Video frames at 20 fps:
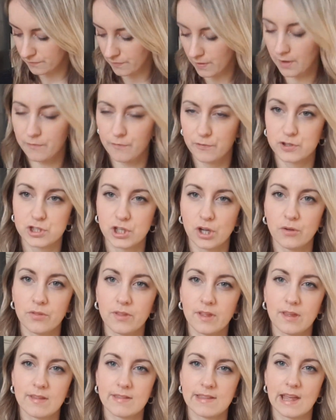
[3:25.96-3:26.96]
I've shown
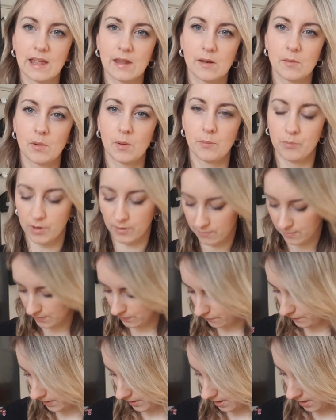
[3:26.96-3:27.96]
these in a
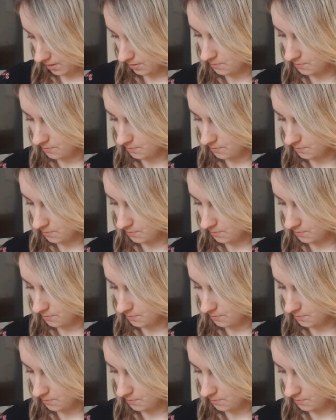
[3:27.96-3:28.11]
previous video.